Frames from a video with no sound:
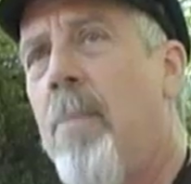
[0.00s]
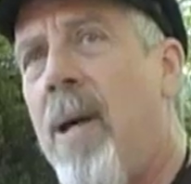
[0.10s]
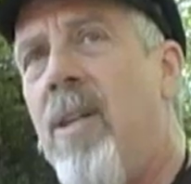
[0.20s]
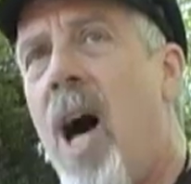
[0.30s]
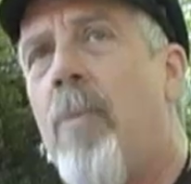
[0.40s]

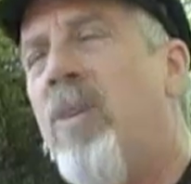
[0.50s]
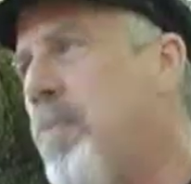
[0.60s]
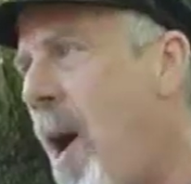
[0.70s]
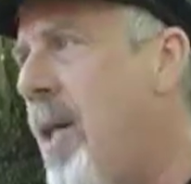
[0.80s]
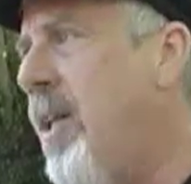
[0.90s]
by not
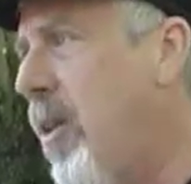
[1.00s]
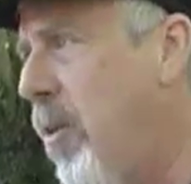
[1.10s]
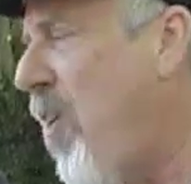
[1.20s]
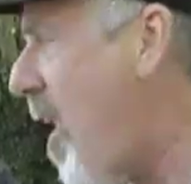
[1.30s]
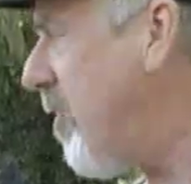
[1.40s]
responding to
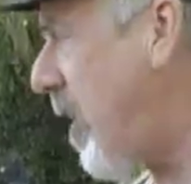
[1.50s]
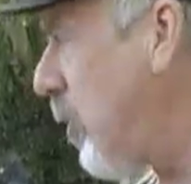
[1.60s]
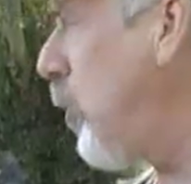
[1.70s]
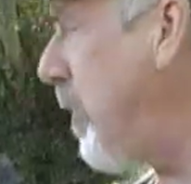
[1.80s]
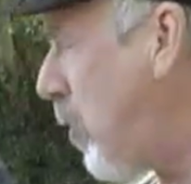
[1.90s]
the violence they
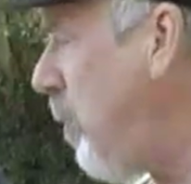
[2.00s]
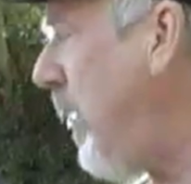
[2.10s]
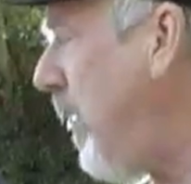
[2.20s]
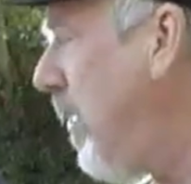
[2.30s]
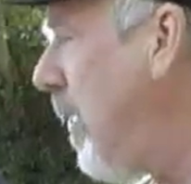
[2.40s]
were doing to me